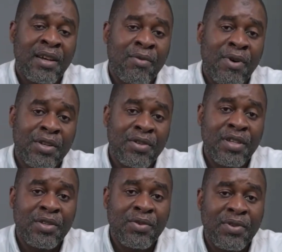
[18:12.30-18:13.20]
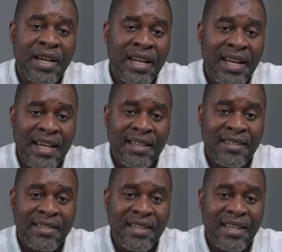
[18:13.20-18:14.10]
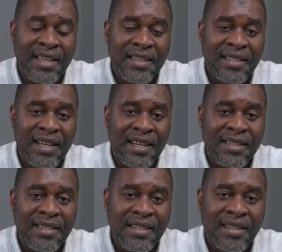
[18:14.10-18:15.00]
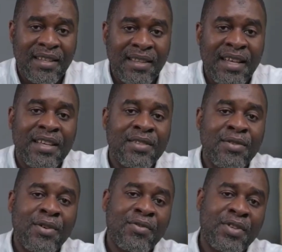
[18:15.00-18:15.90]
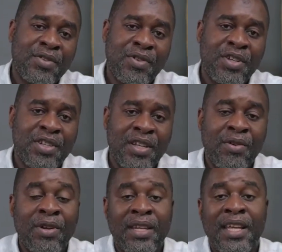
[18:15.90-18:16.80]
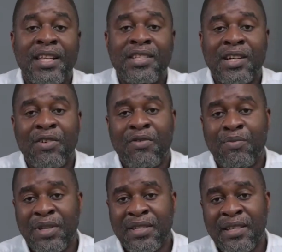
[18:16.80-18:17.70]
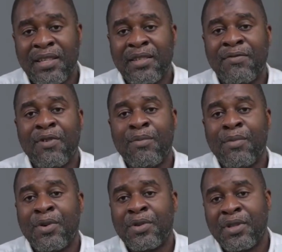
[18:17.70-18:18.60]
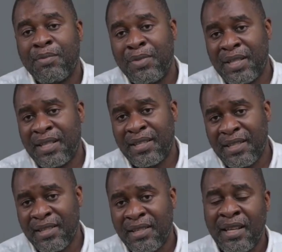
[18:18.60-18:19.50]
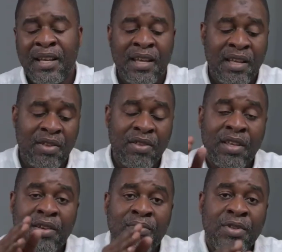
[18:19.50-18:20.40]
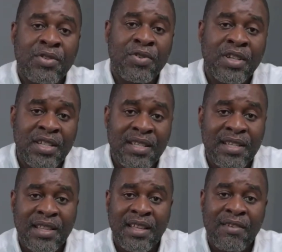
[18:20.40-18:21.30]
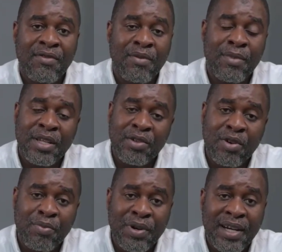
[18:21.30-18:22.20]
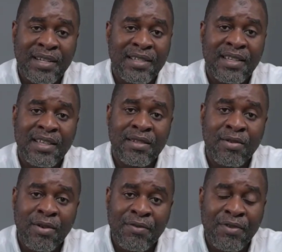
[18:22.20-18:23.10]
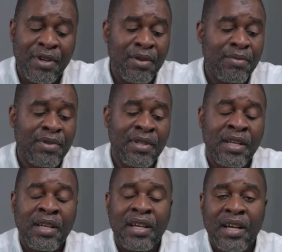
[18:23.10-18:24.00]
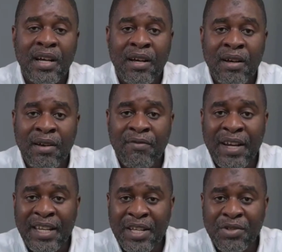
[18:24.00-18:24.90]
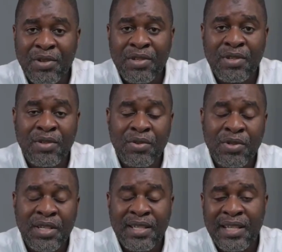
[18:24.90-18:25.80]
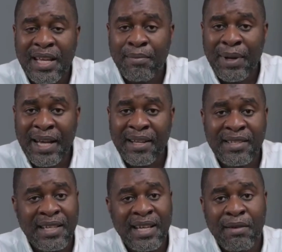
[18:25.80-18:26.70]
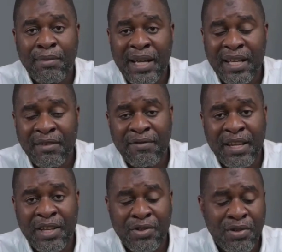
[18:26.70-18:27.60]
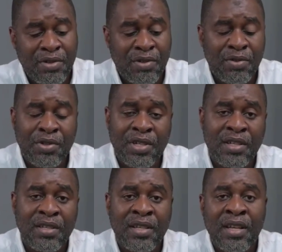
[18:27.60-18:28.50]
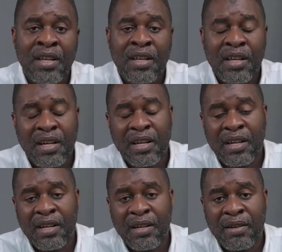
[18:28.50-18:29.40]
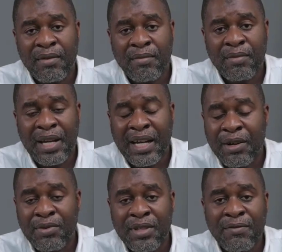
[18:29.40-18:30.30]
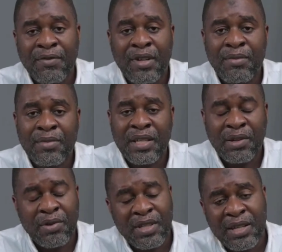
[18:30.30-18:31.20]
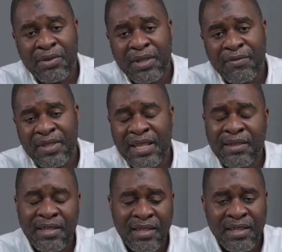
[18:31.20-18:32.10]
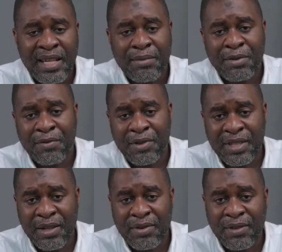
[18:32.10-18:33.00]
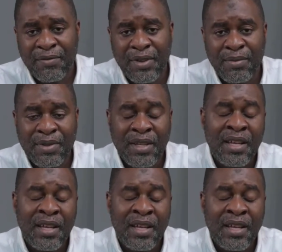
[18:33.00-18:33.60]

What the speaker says: What you need to realize is that there is no restriction on nature of business for most businesses. The restrictions are there for medical practices, law firms, financial institutions like banks and non-banking financial institutions, accounting firms and consulting, certain types of consulting firms.